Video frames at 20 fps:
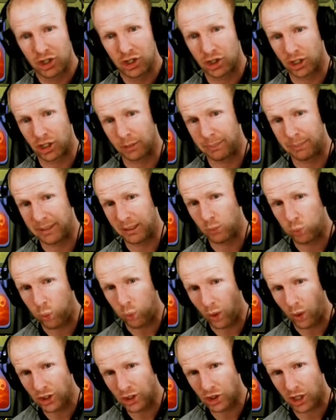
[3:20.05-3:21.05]
should be
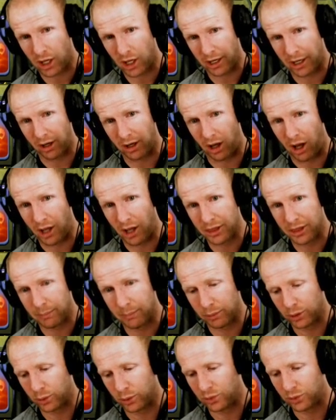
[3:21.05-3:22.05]
one-shotted on the
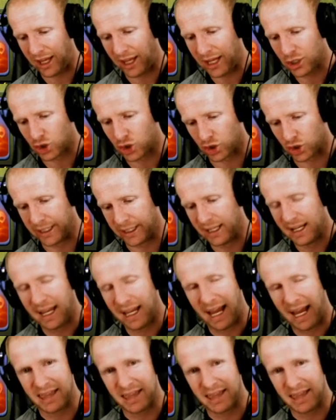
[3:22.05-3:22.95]
balloon's entry,